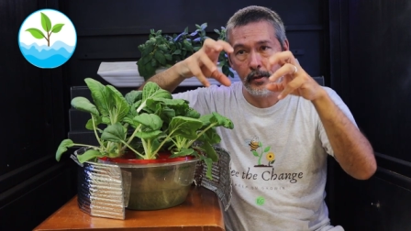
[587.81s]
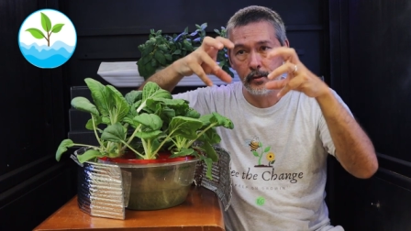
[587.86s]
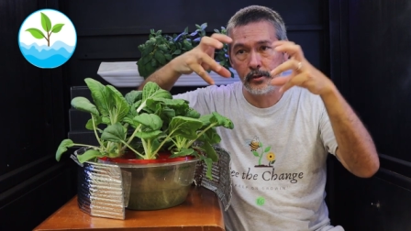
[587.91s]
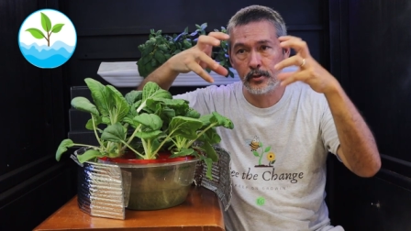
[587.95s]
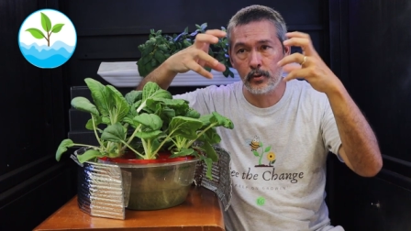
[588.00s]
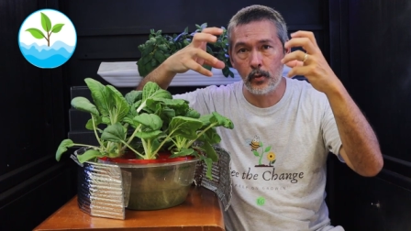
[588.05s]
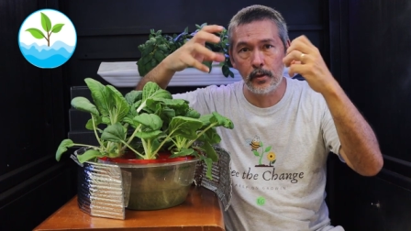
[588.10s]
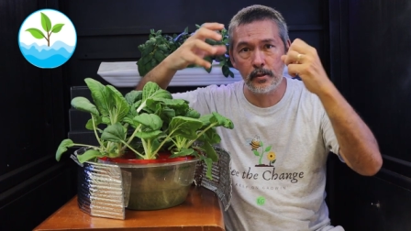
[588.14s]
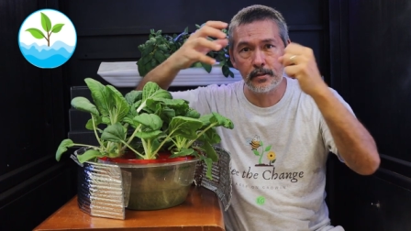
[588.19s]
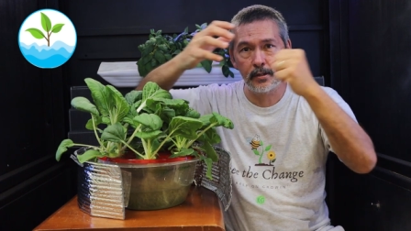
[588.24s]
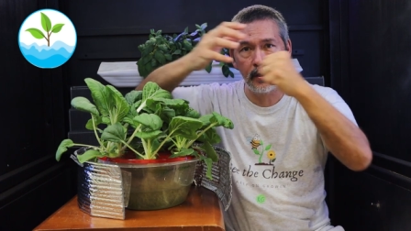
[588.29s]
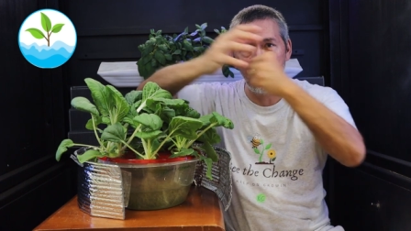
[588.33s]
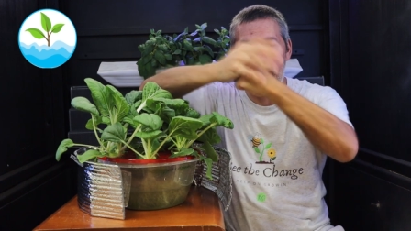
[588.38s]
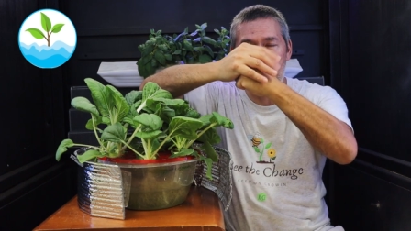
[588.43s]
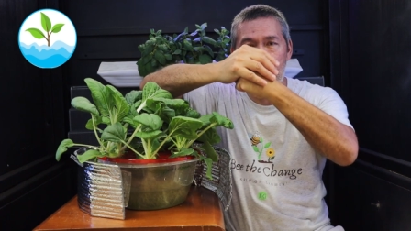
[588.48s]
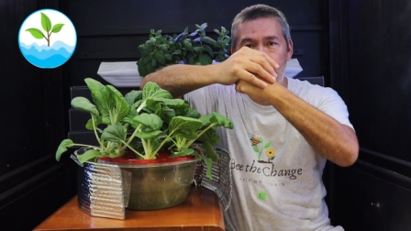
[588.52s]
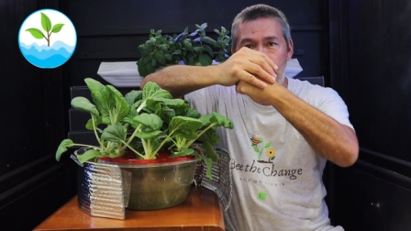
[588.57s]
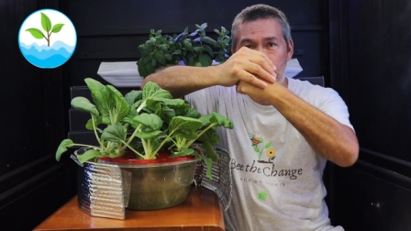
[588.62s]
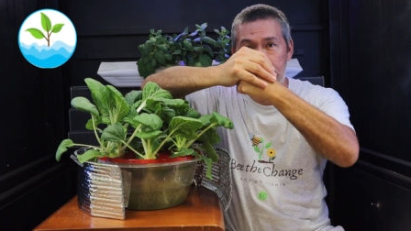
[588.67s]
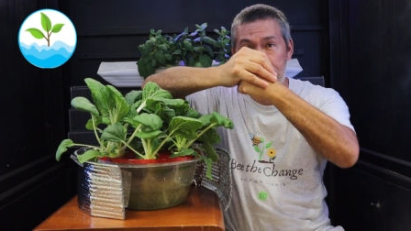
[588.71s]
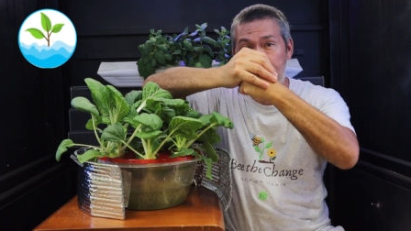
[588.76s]
Your soil's
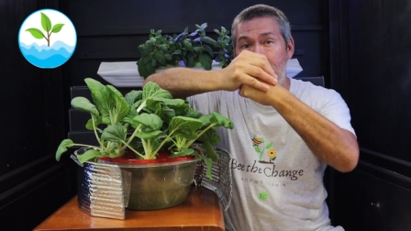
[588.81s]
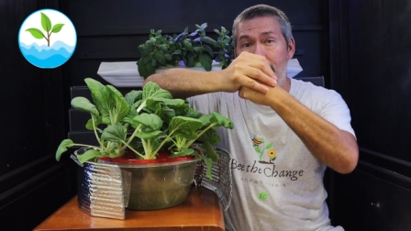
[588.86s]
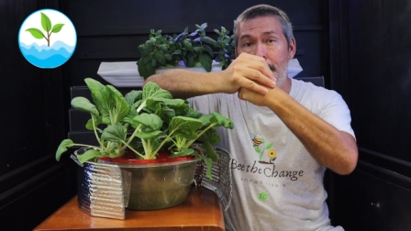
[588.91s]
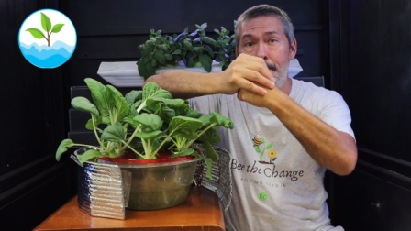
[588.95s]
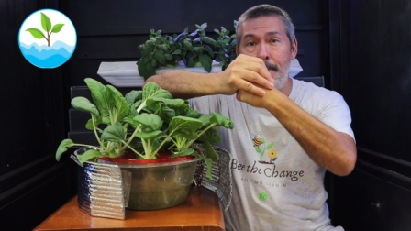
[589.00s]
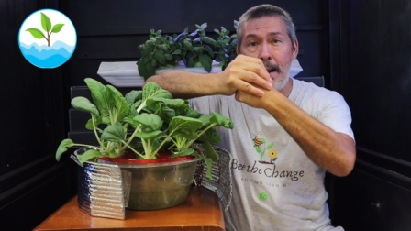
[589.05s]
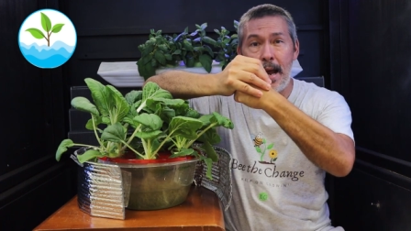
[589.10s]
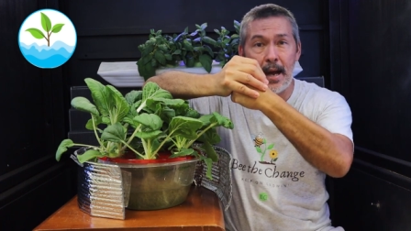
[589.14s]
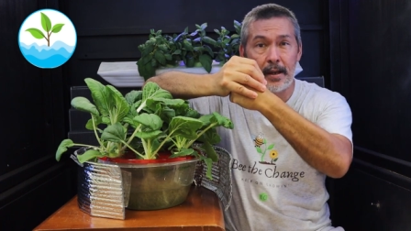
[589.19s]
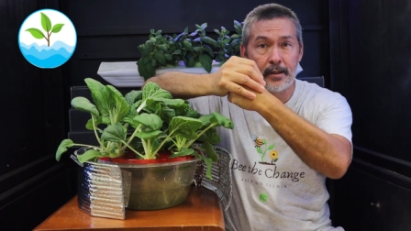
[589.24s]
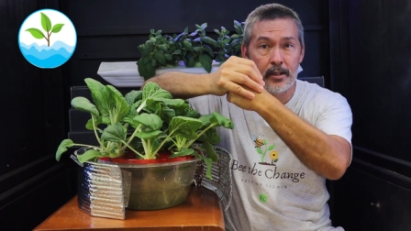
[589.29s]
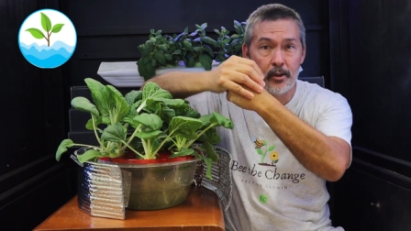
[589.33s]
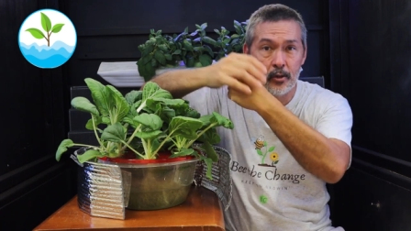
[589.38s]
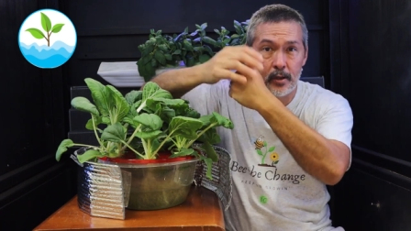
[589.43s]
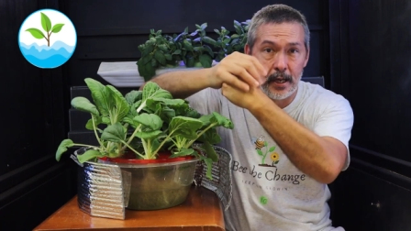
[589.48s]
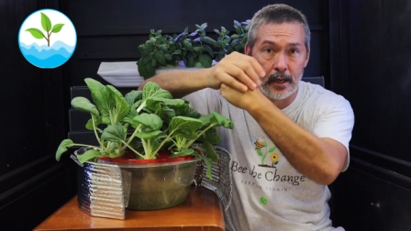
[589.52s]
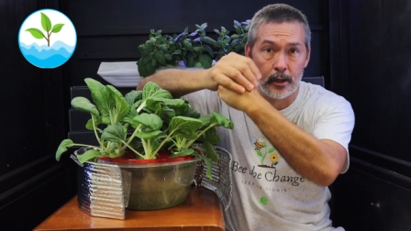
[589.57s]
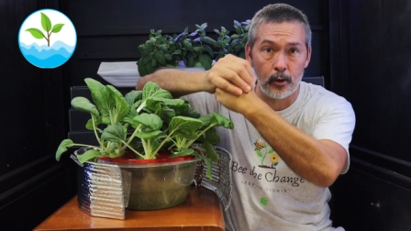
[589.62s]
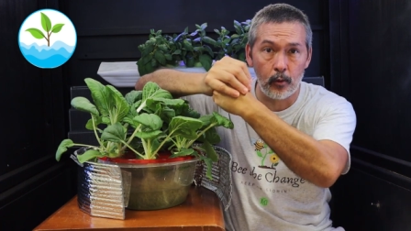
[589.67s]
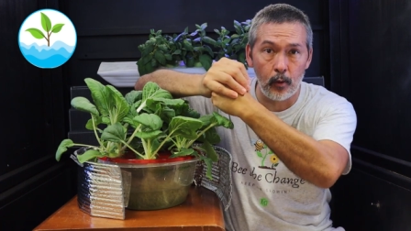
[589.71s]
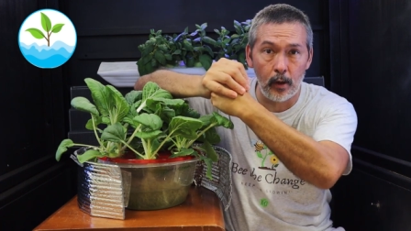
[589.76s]
not, if it's compact, you
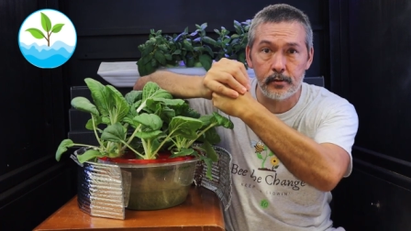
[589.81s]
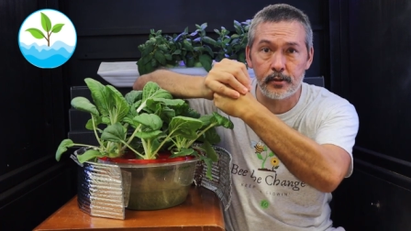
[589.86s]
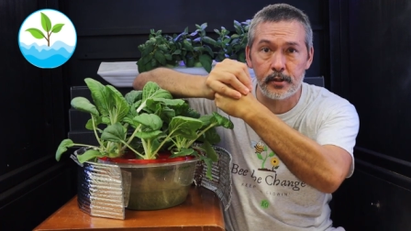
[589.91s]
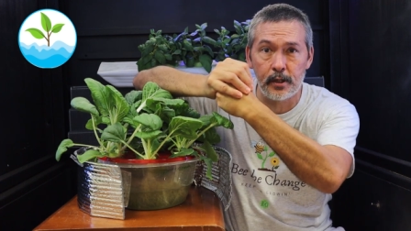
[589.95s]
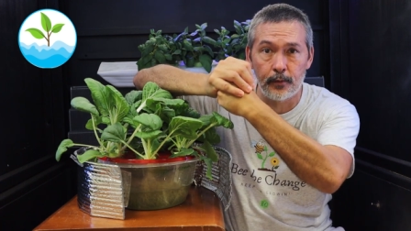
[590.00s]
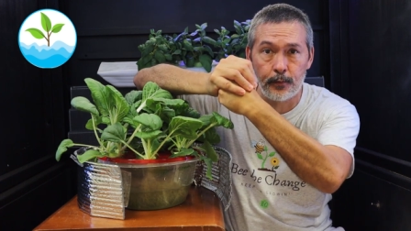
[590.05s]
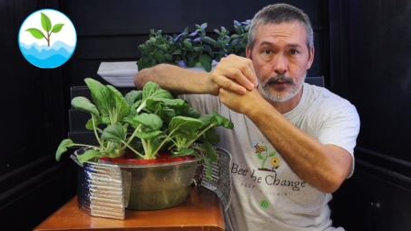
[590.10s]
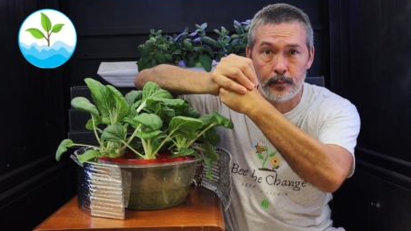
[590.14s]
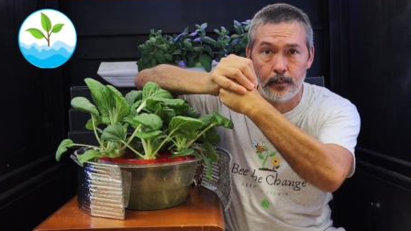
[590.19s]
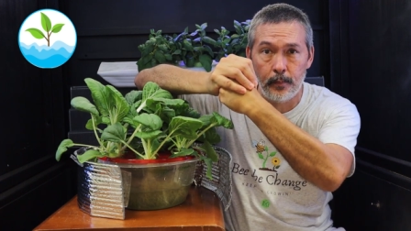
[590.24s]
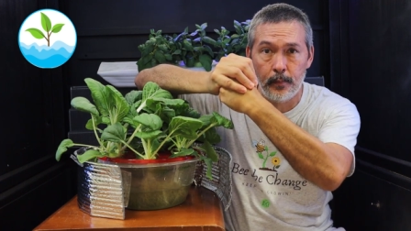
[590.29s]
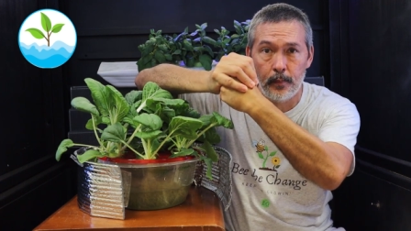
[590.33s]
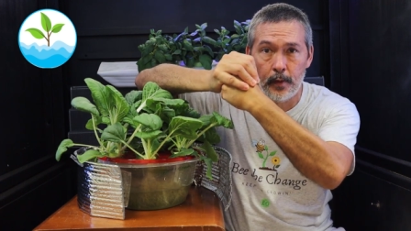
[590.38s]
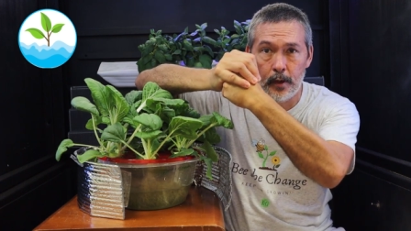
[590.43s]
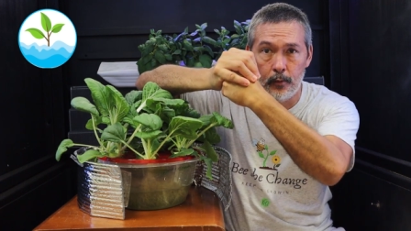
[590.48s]
can't grow stuff in,